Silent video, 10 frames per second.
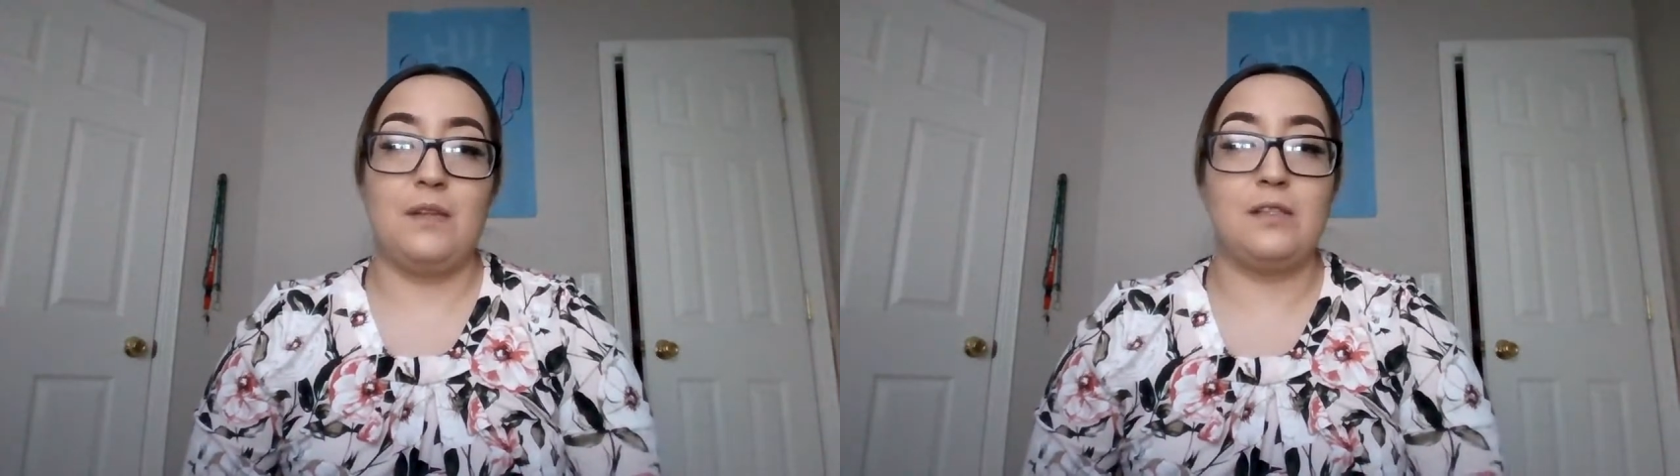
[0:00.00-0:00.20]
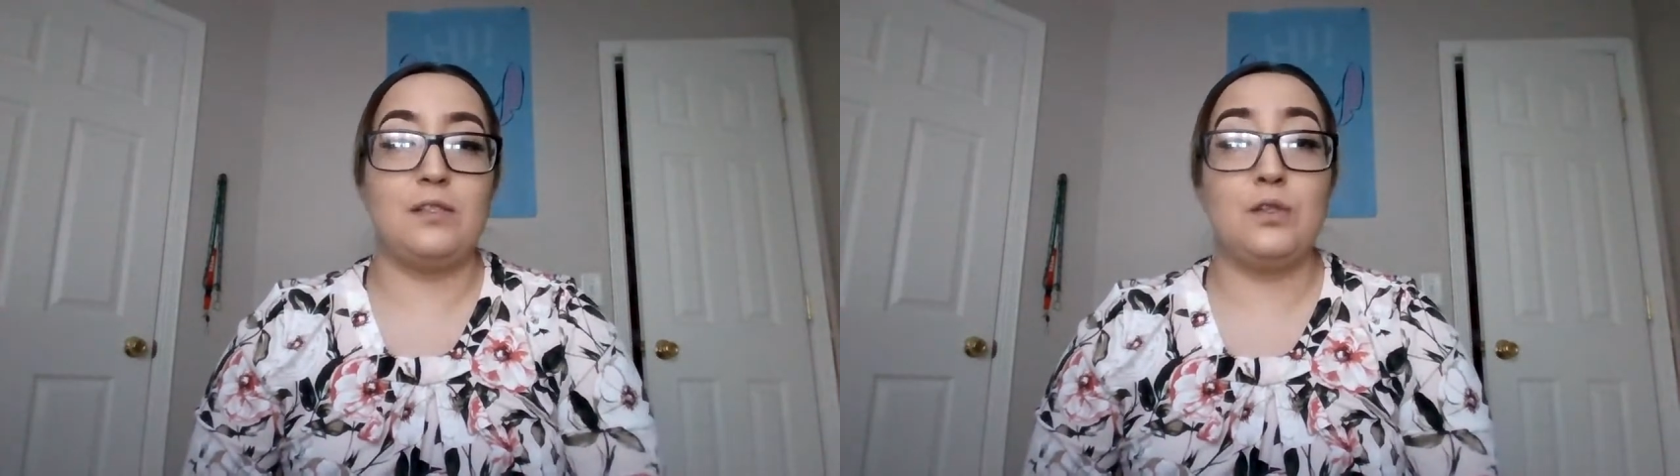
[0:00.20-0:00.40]

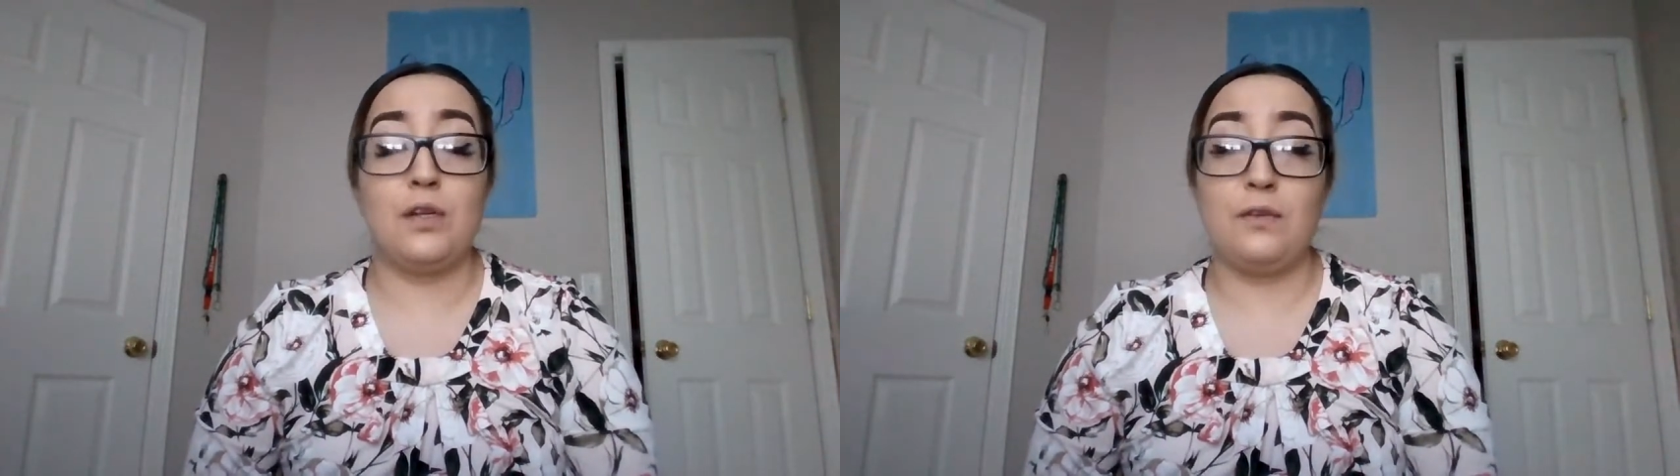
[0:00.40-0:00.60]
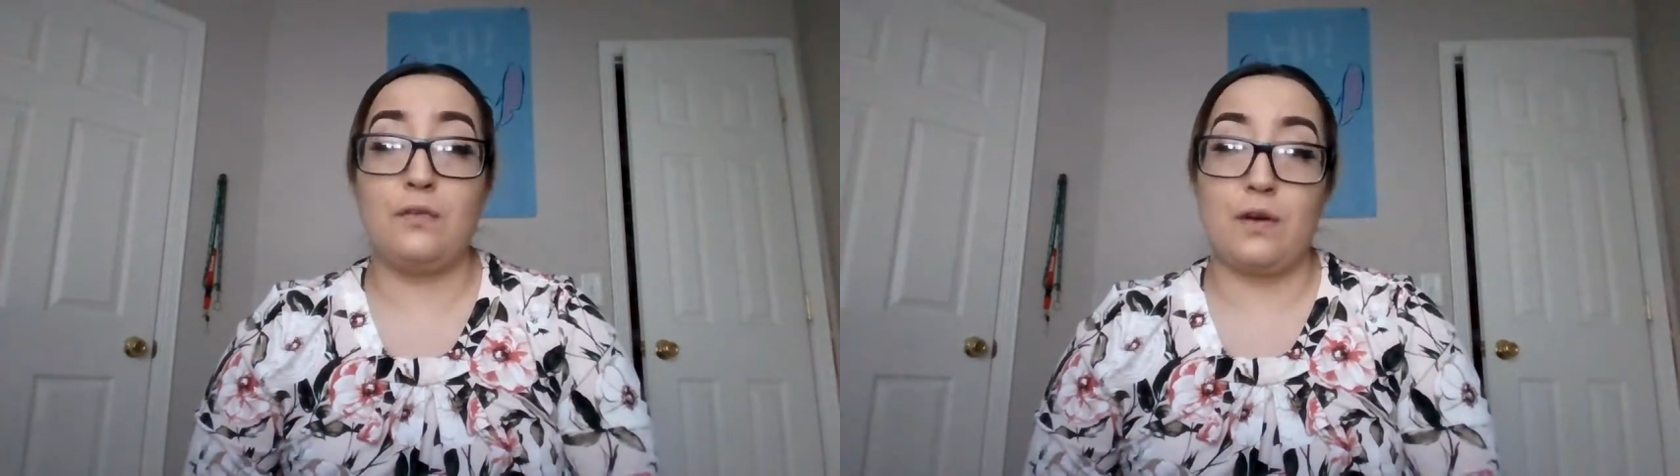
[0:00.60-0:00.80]
it's a
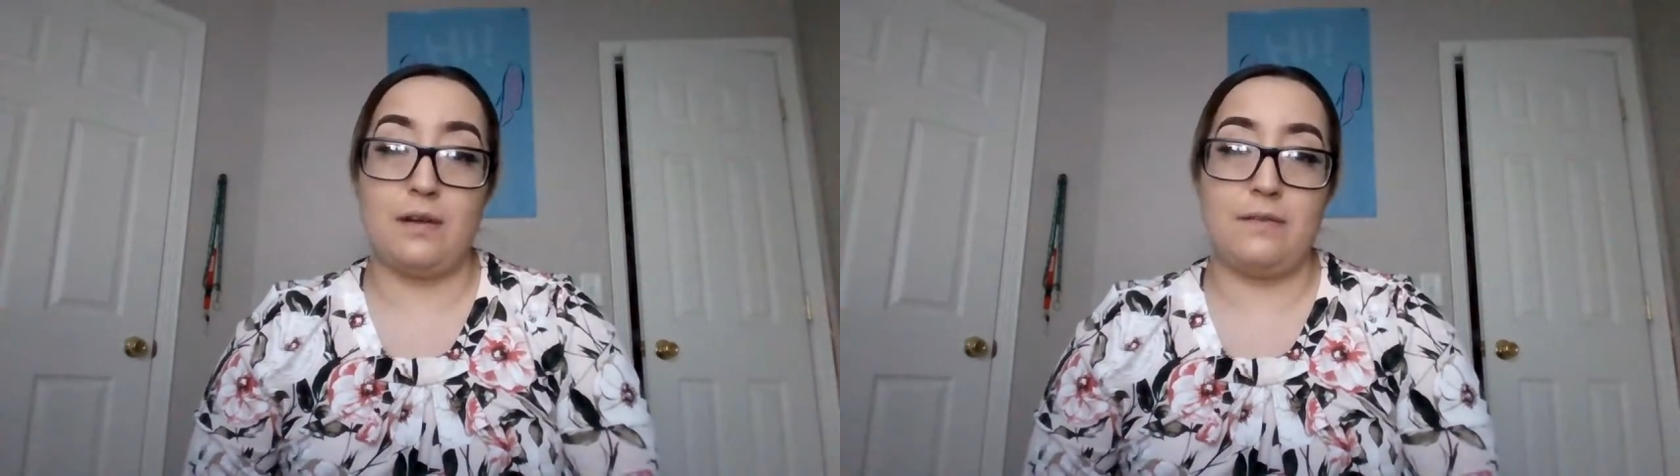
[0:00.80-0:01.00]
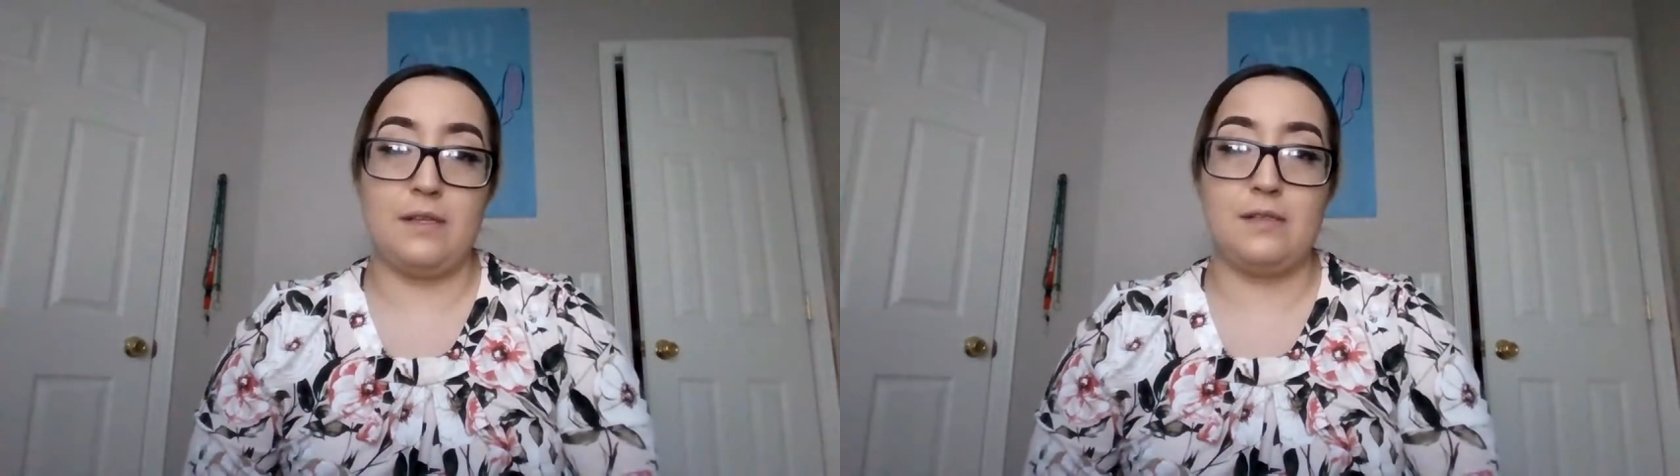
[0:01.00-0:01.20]
total of four
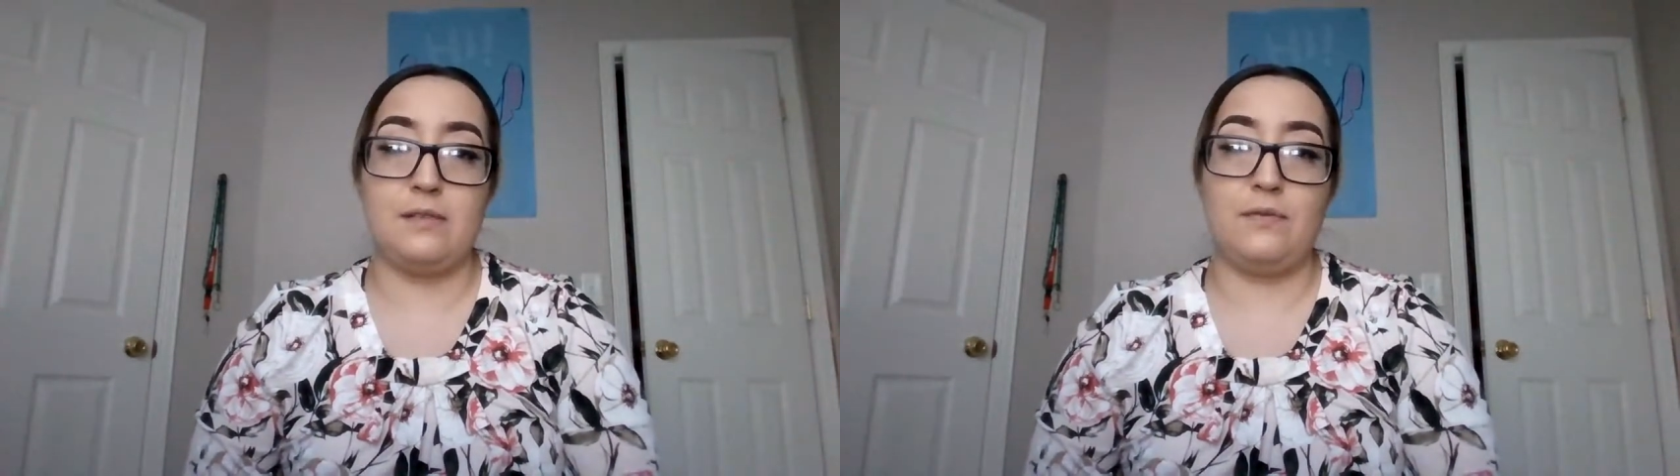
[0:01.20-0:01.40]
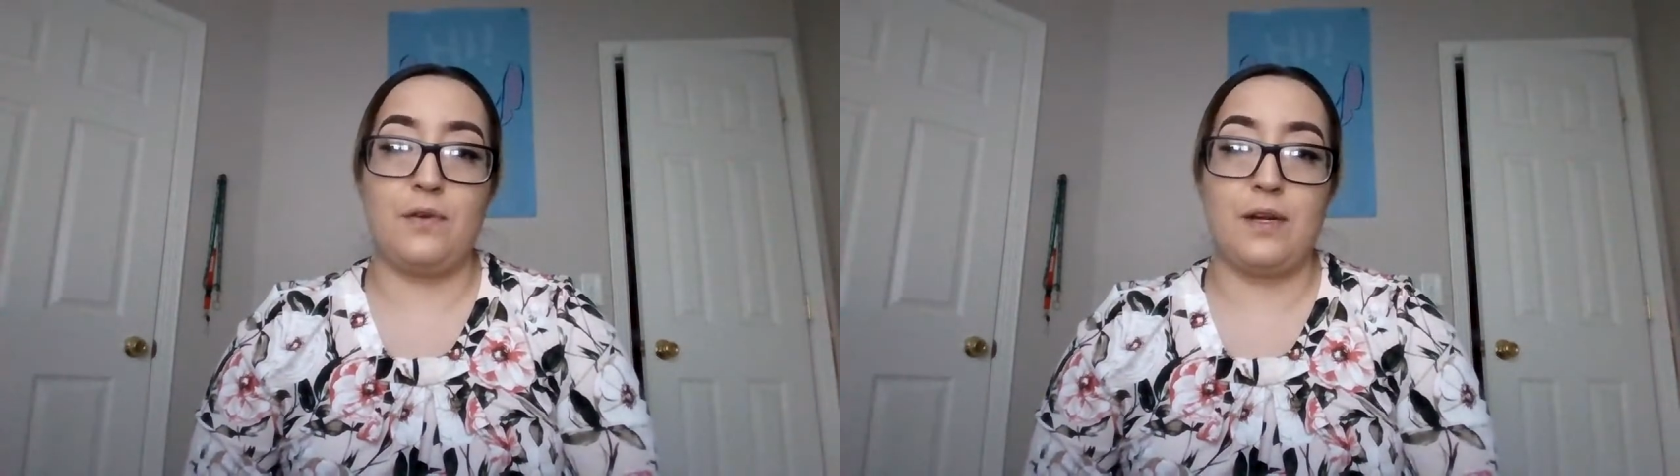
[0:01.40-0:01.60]
of
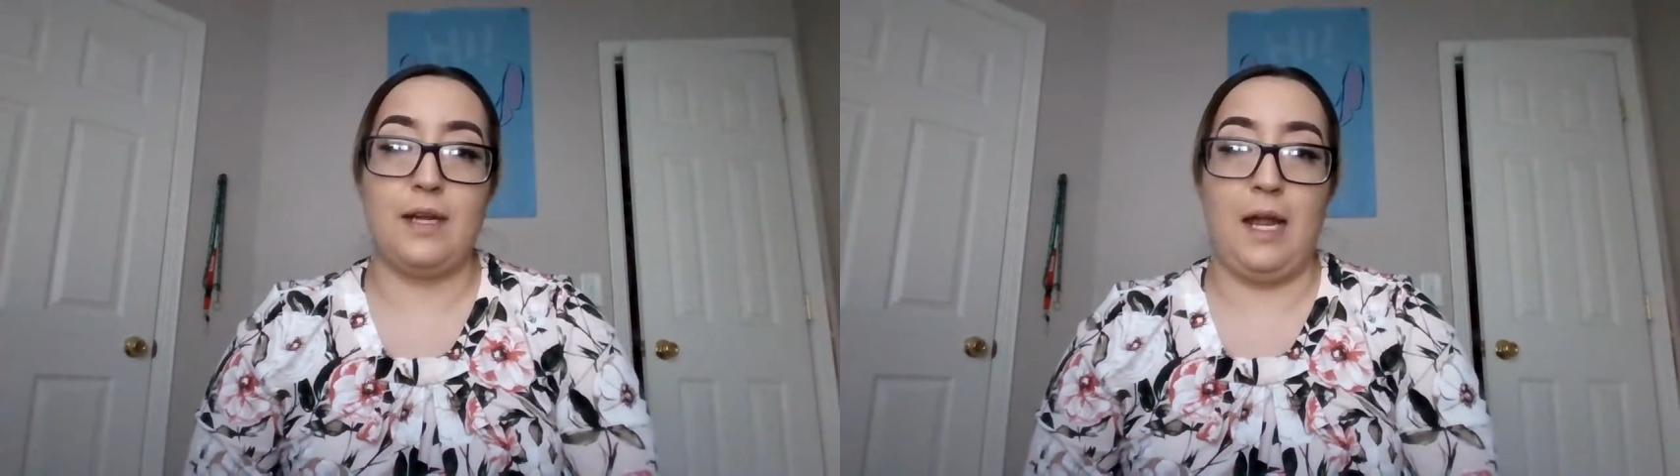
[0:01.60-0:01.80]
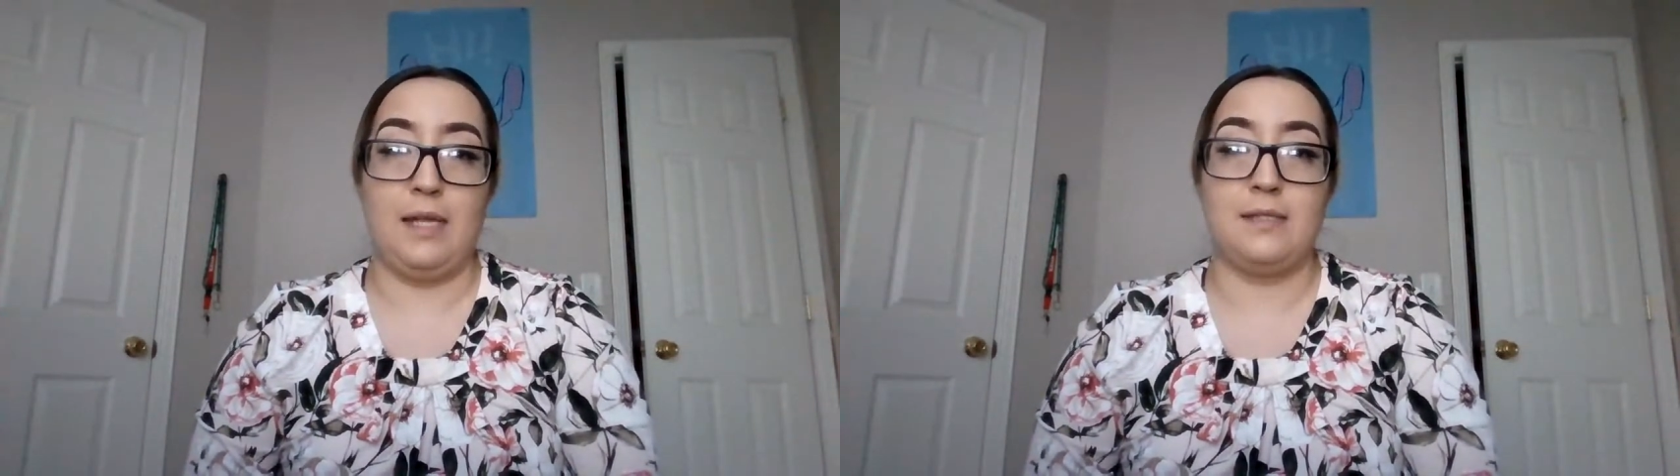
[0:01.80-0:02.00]
us, four
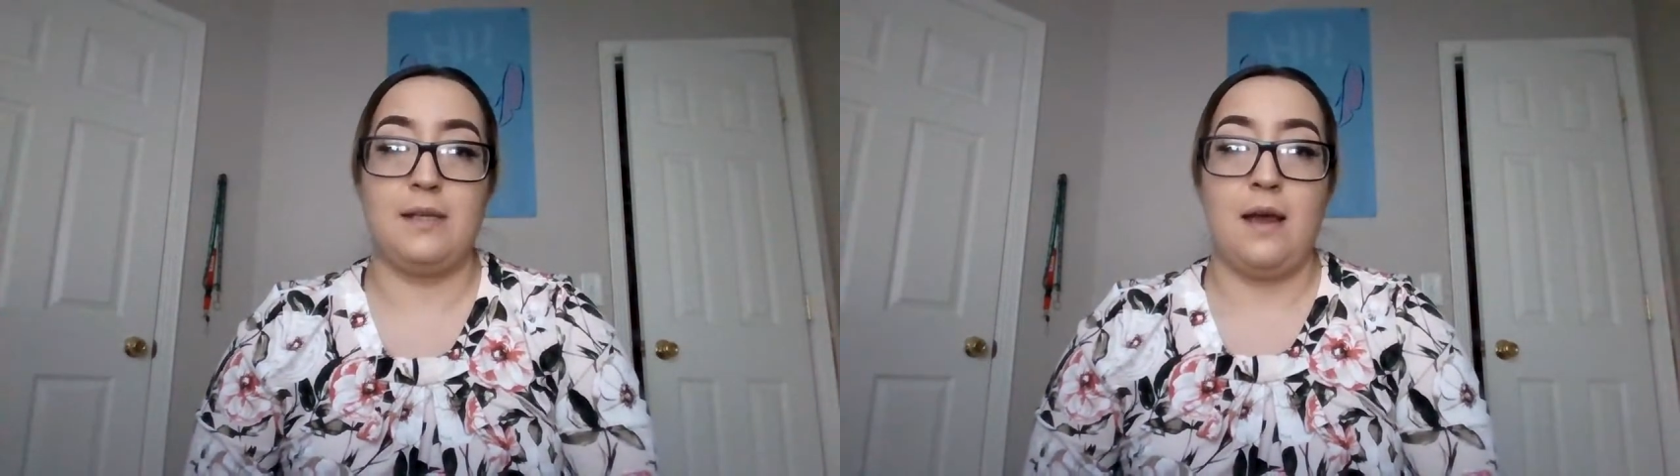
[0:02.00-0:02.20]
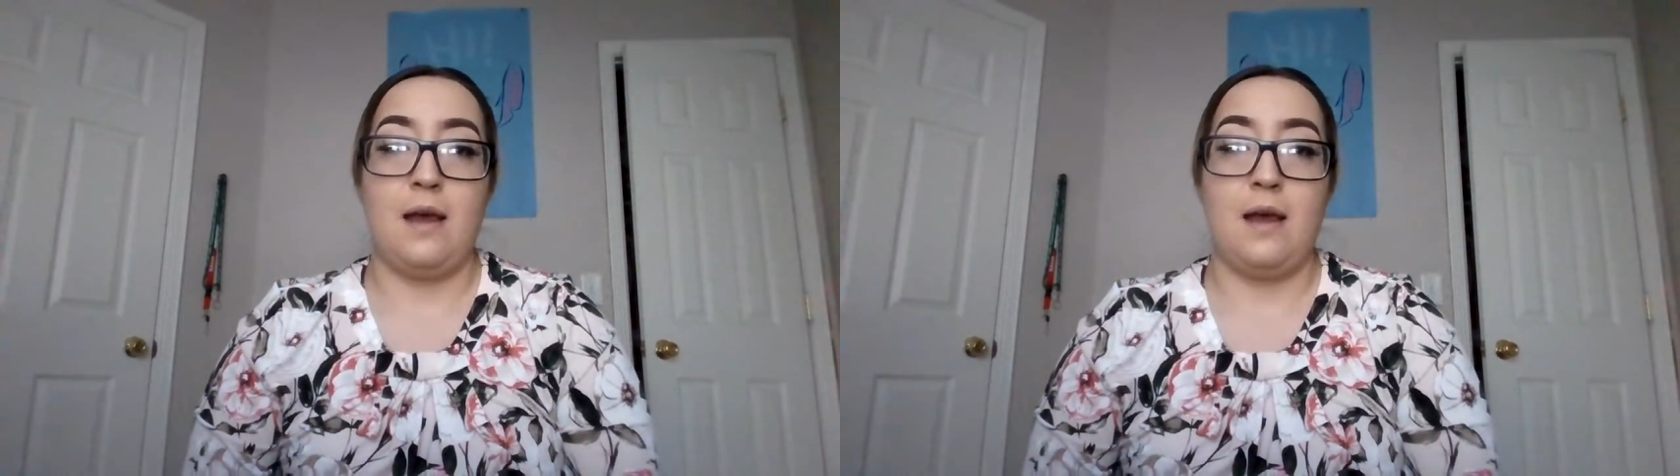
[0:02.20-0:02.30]
kids,